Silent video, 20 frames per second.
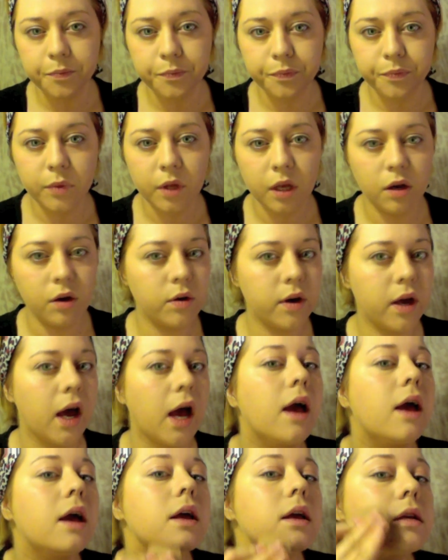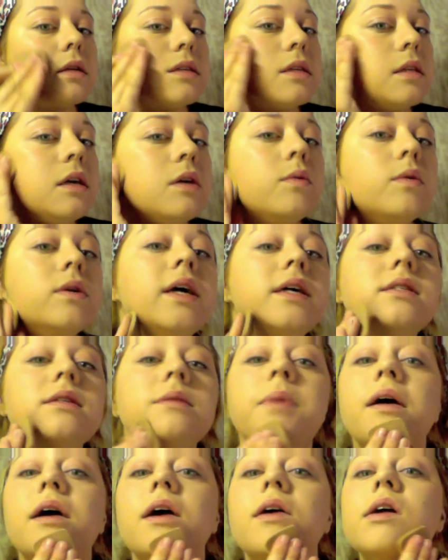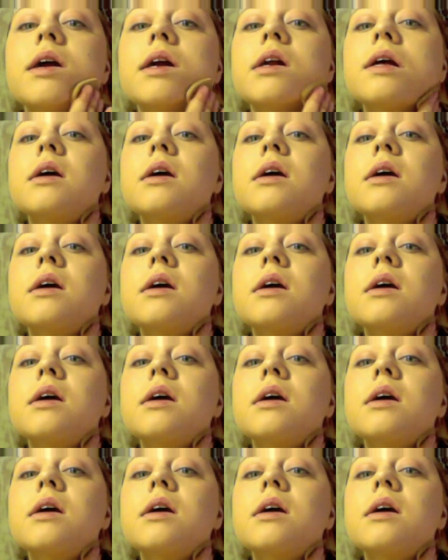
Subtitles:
Okay, so I think we're nice and powdered.